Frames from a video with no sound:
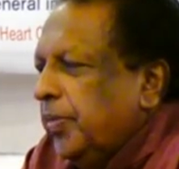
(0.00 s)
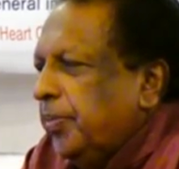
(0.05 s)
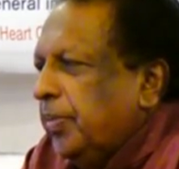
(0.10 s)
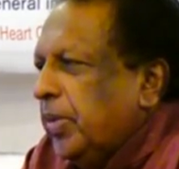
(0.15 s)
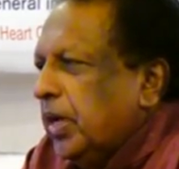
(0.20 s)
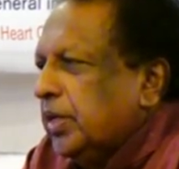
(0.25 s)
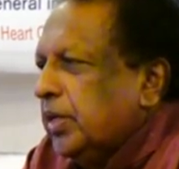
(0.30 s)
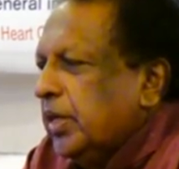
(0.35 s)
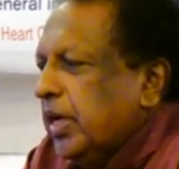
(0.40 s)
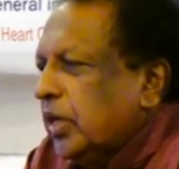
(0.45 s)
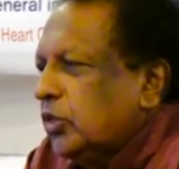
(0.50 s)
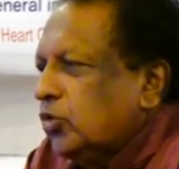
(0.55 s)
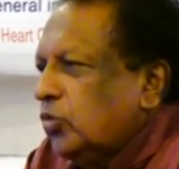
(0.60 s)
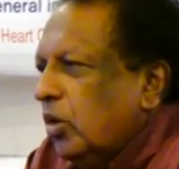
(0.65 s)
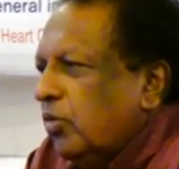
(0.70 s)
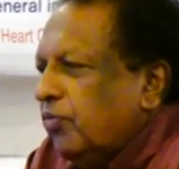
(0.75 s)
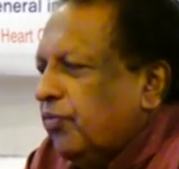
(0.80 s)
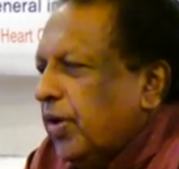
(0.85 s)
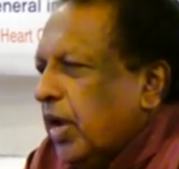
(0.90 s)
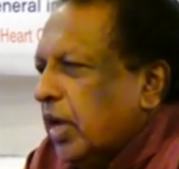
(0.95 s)
But in
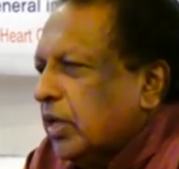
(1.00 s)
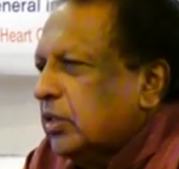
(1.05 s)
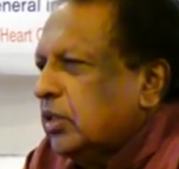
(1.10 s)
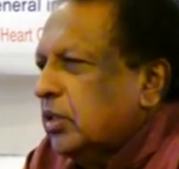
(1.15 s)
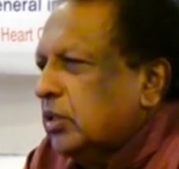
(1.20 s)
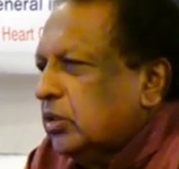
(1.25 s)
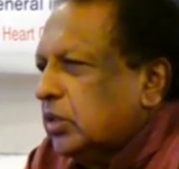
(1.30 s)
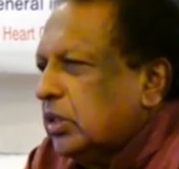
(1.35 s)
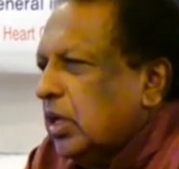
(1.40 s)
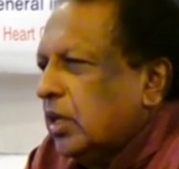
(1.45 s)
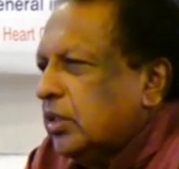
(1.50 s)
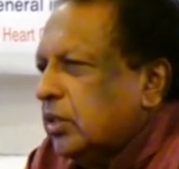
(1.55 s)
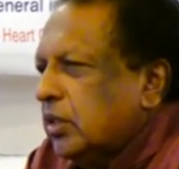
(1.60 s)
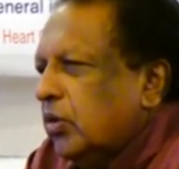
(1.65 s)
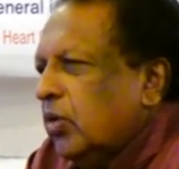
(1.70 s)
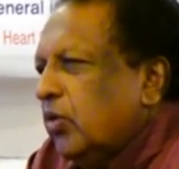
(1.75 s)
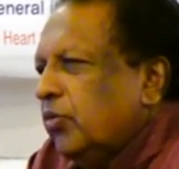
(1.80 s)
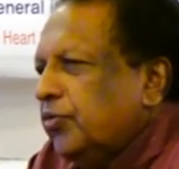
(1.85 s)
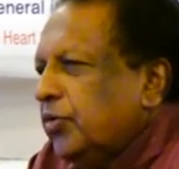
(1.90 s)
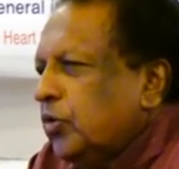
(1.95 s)
actual fact, this started
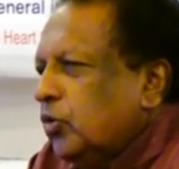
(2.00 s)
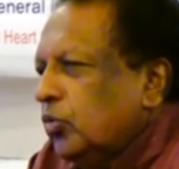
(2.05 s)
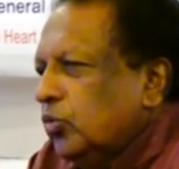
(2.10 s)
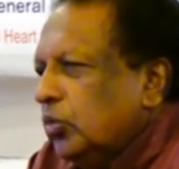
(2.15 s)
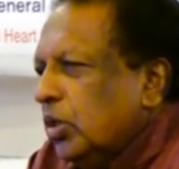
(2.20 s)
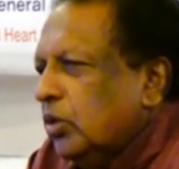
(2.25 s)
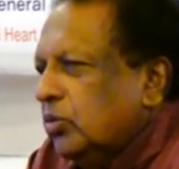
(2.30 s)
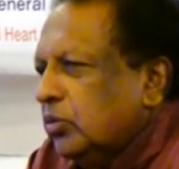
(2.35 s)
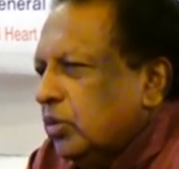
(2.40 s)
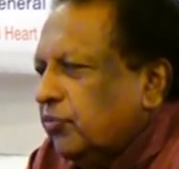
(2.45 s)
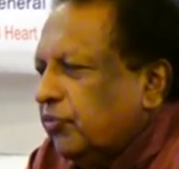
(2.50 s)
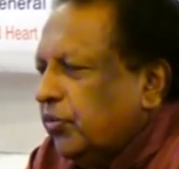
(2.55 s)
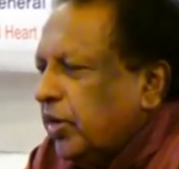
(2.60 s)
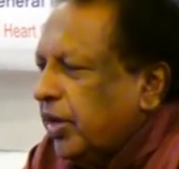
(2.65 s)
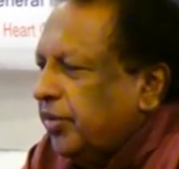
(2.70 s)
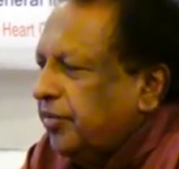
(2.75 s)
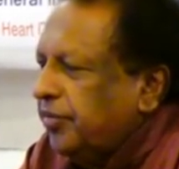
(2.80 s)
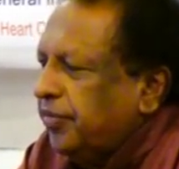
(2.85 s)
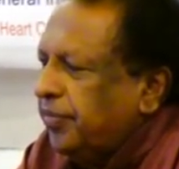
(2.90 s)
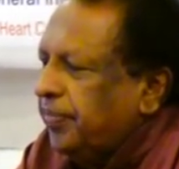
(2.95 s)
off in
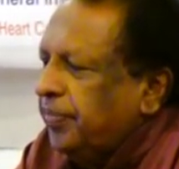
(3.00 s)
2005.